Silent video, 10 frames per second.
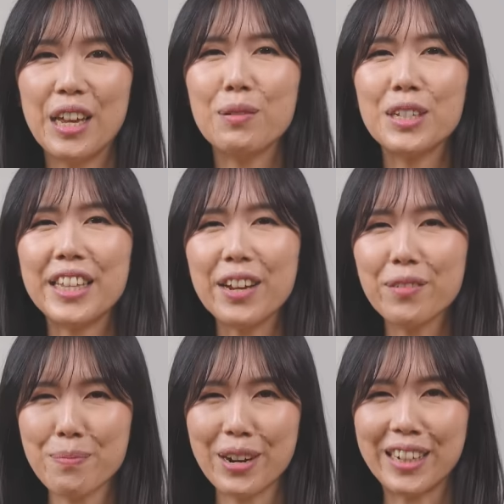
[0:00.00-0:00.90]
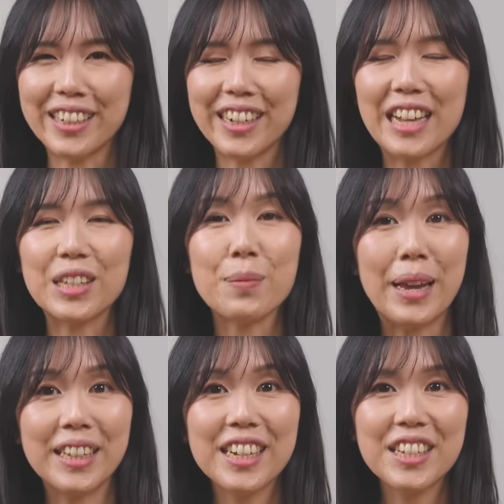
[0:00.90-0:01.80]
It was then rebranded as the
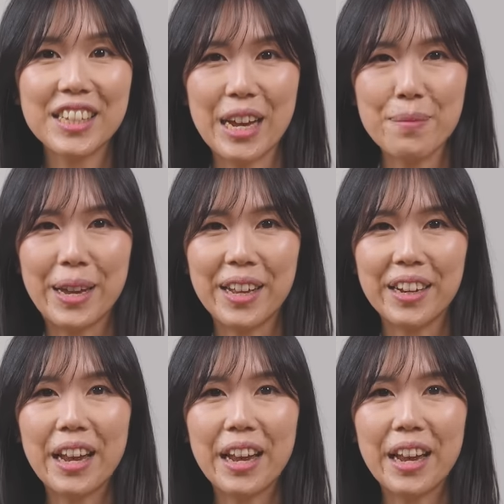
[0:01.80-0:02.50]
Pentel Sign Pen